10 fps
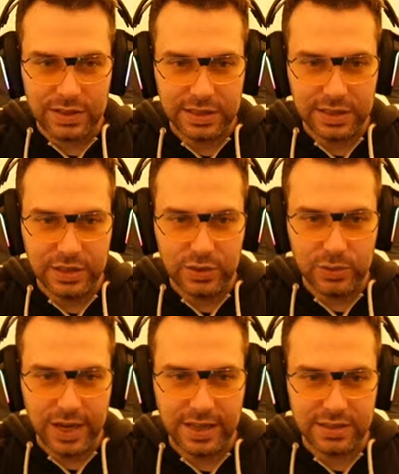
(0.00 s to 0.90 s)
E2
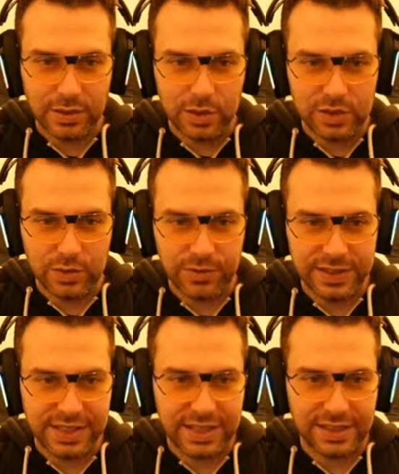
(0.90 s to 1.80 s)
has lots of
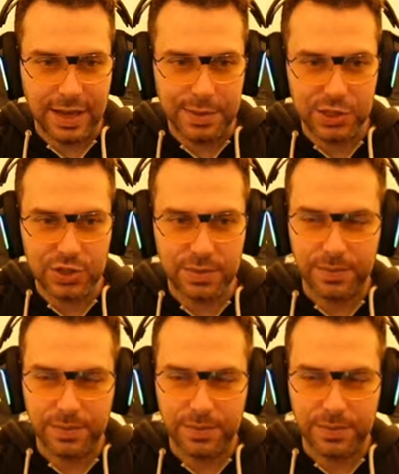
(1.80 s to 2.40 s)
physical damage.